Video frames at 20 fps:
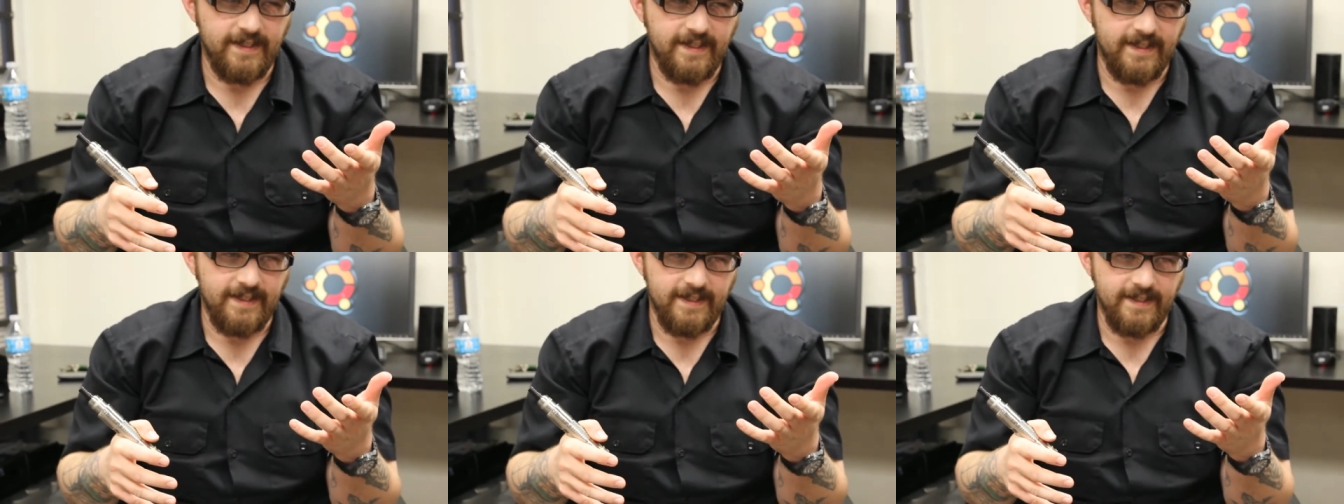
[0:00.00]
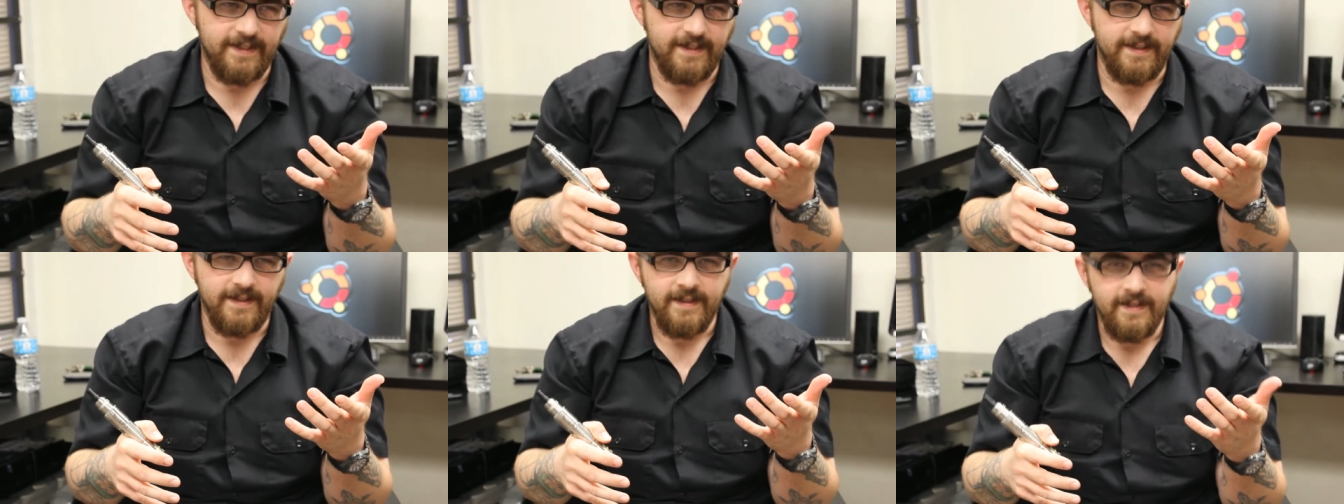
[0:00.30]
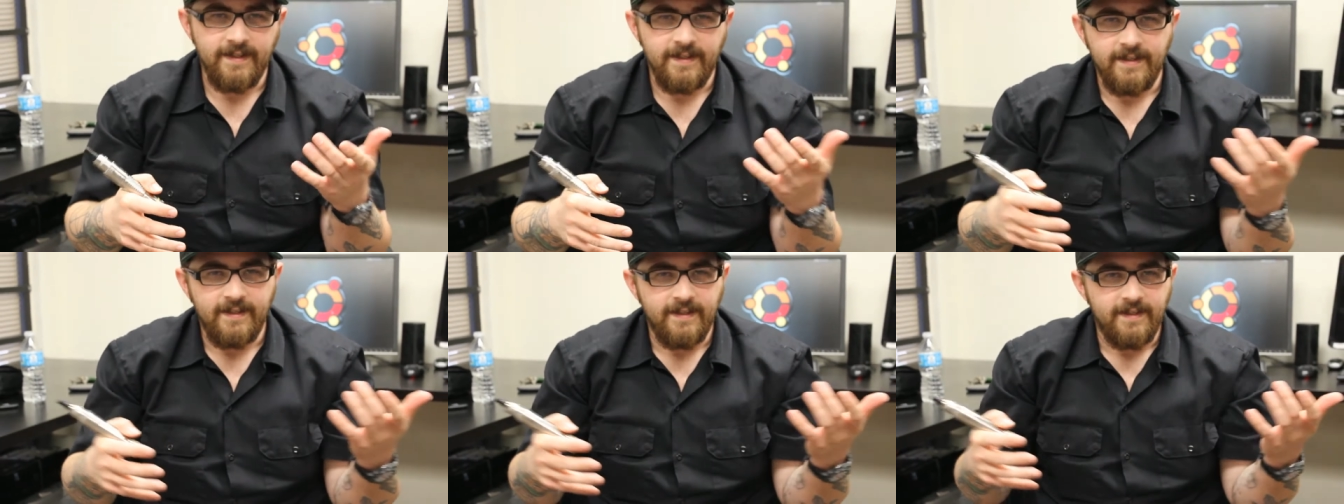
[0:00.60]
and
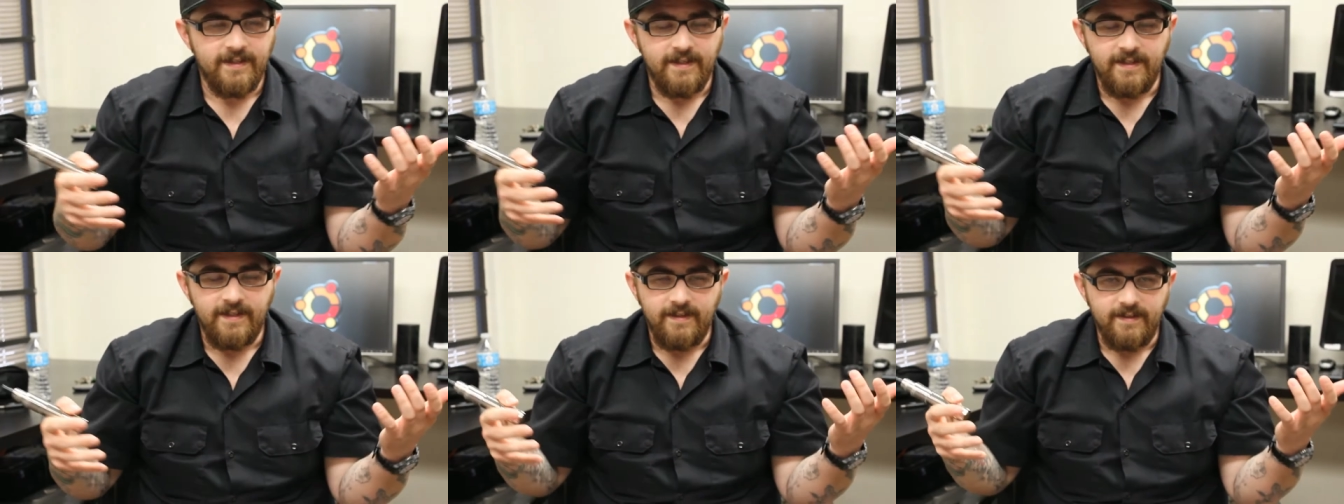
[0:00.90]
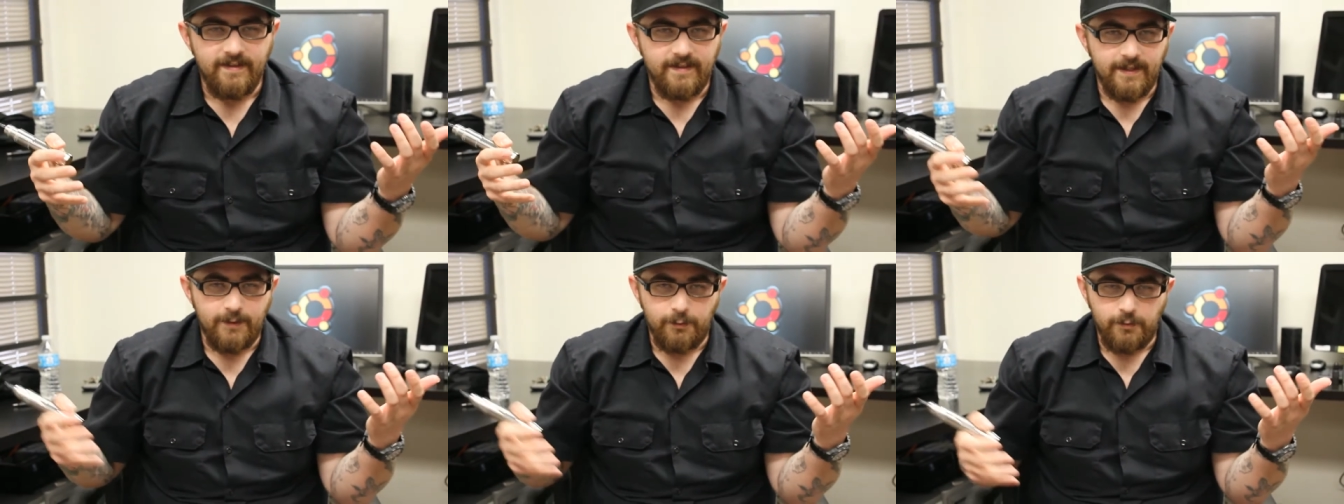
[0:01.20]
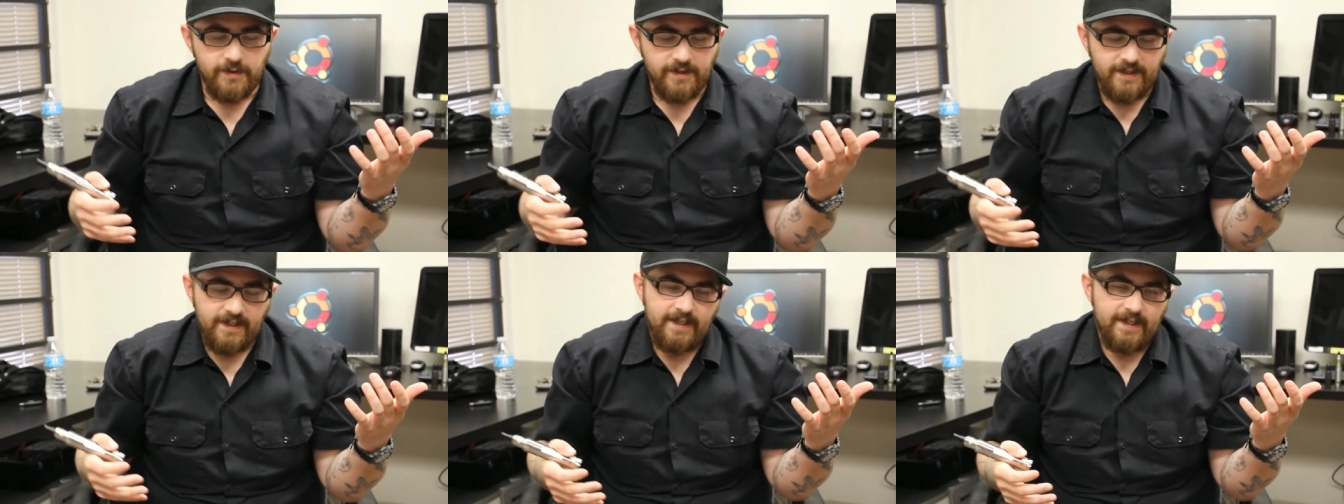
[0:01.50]
they
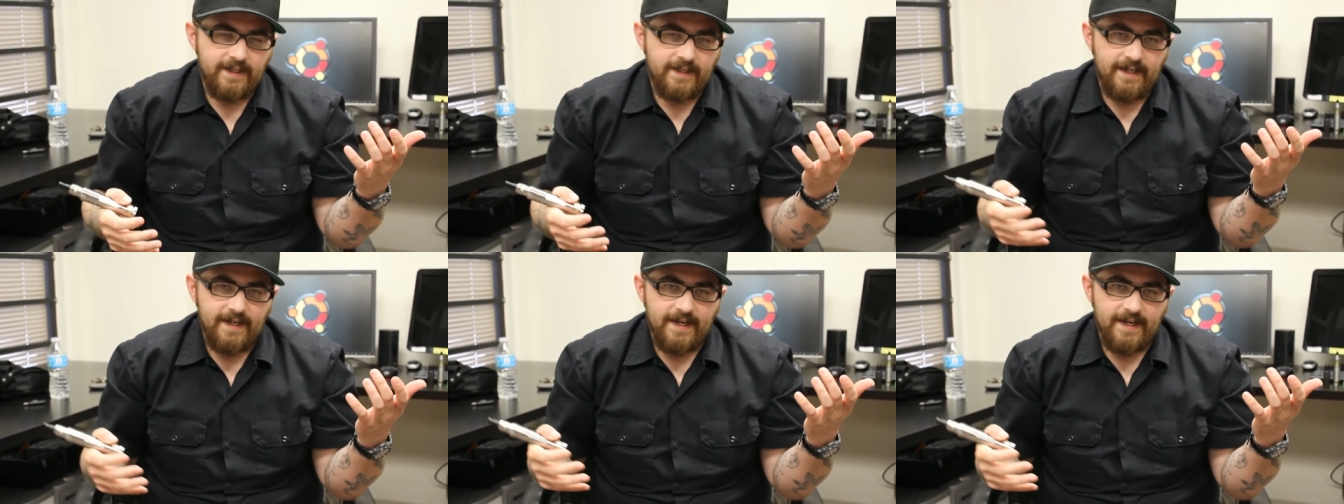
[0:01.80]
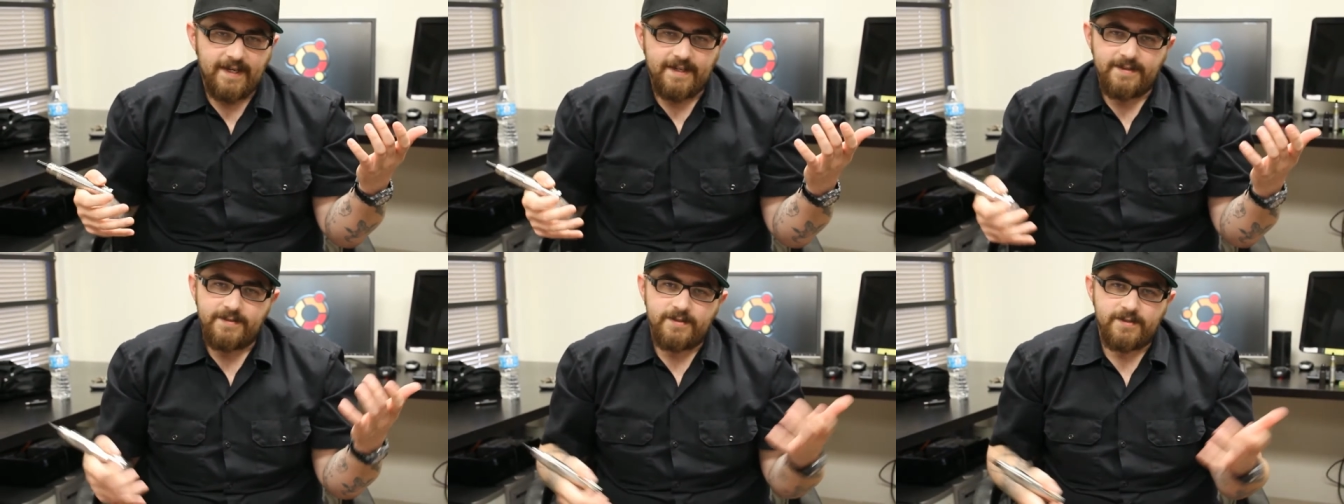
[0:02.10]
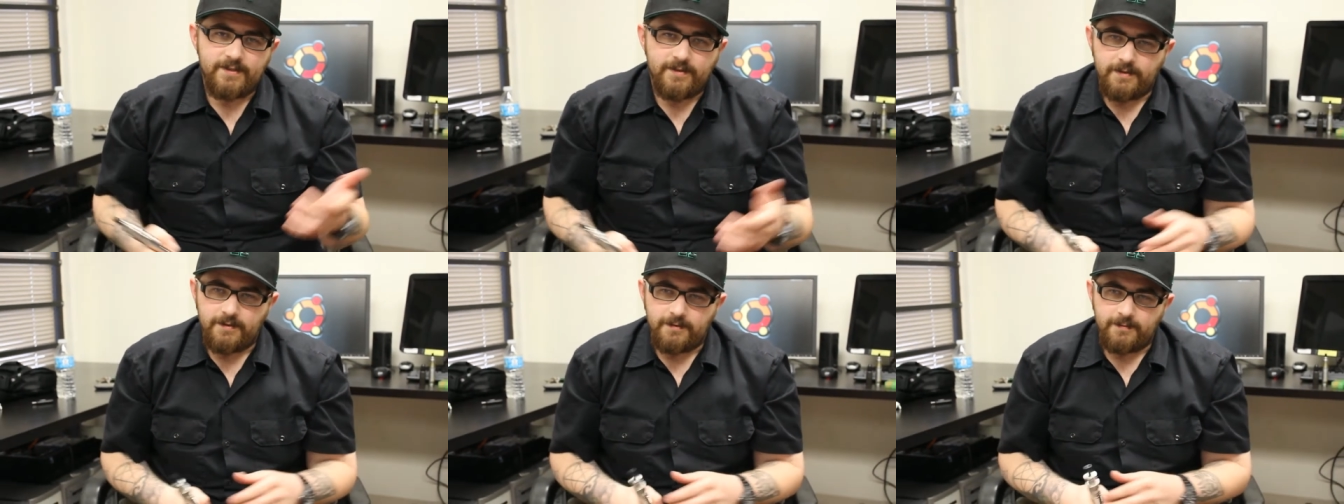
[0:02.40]
work kick-ass.
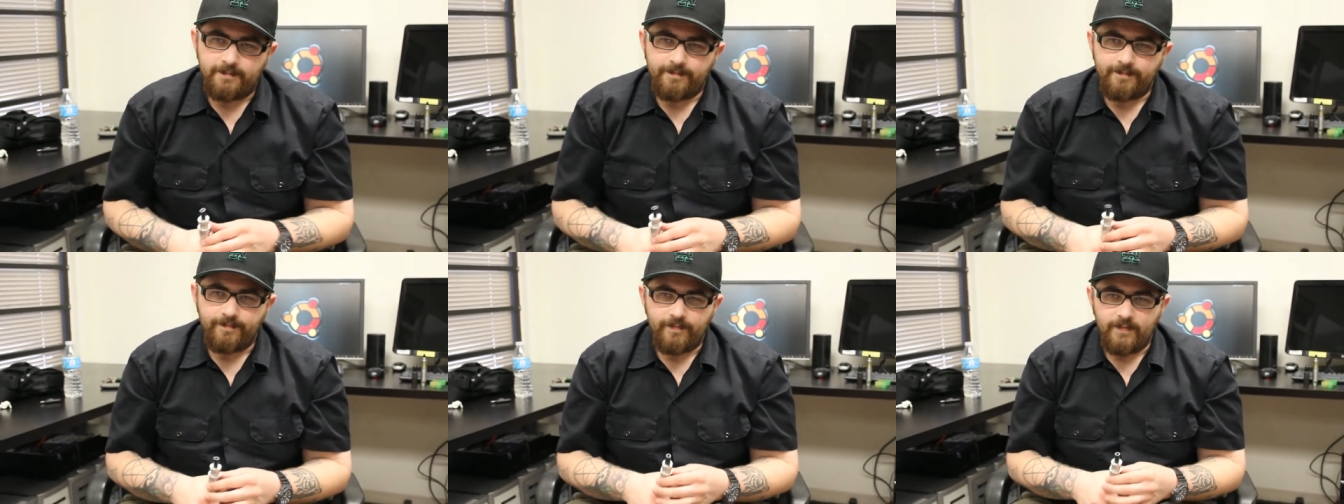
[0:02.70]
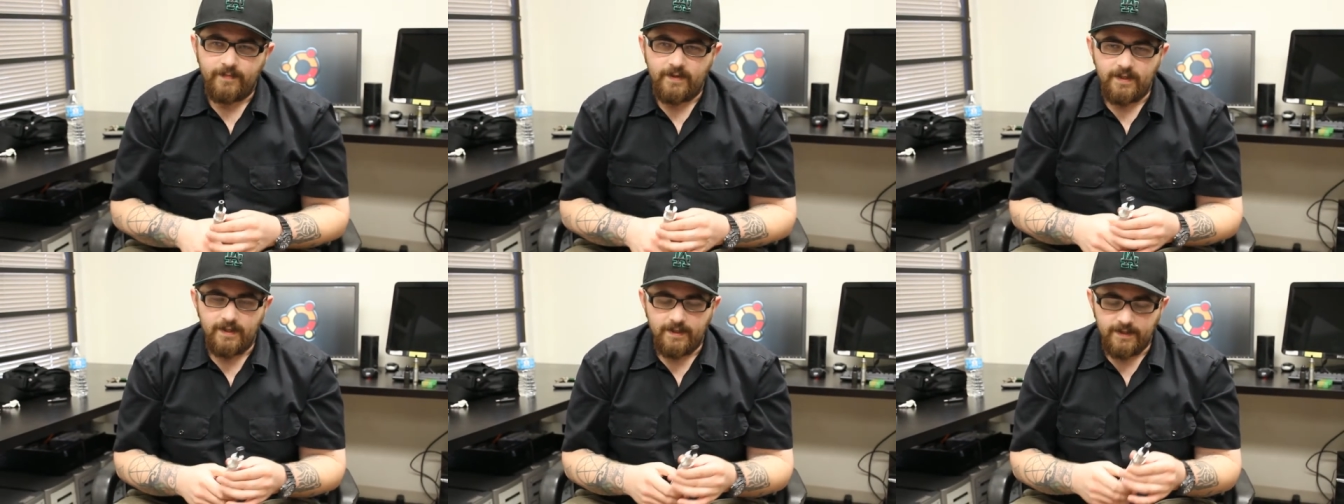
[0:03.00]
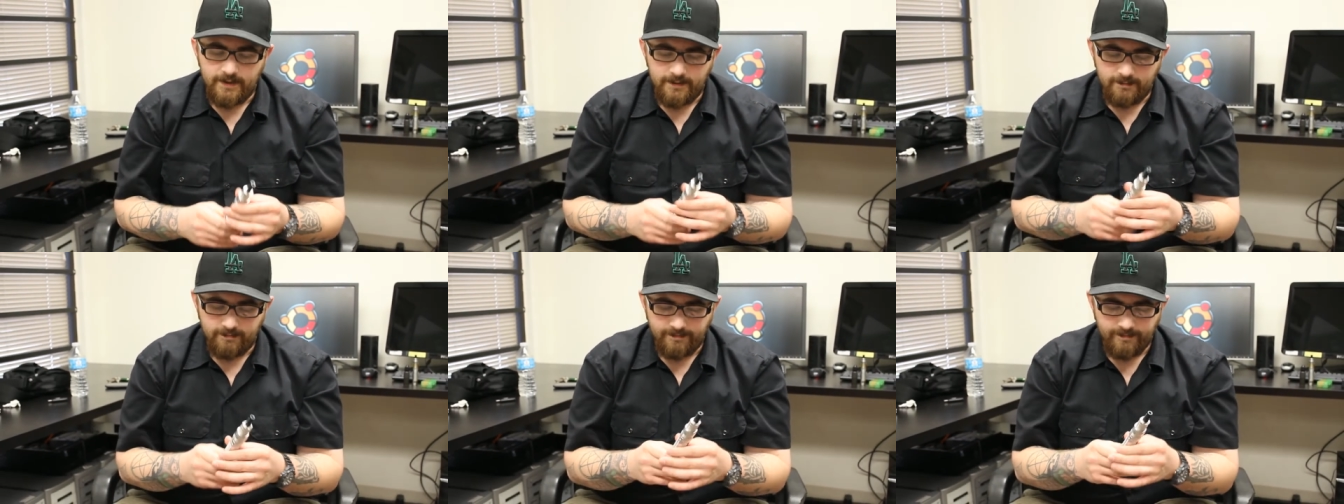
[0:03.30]
So
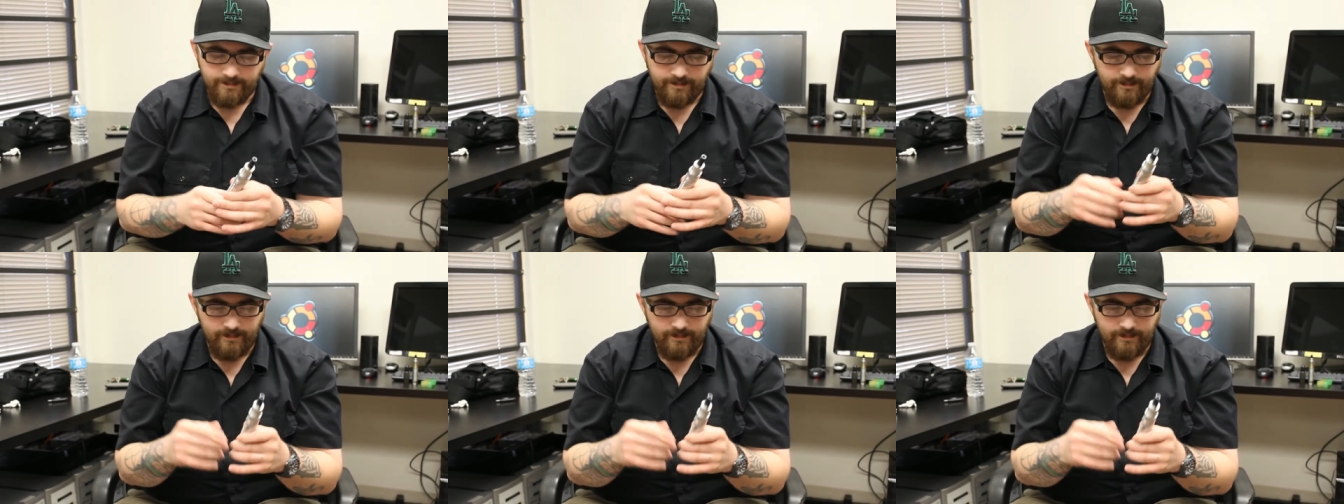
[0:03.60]
um,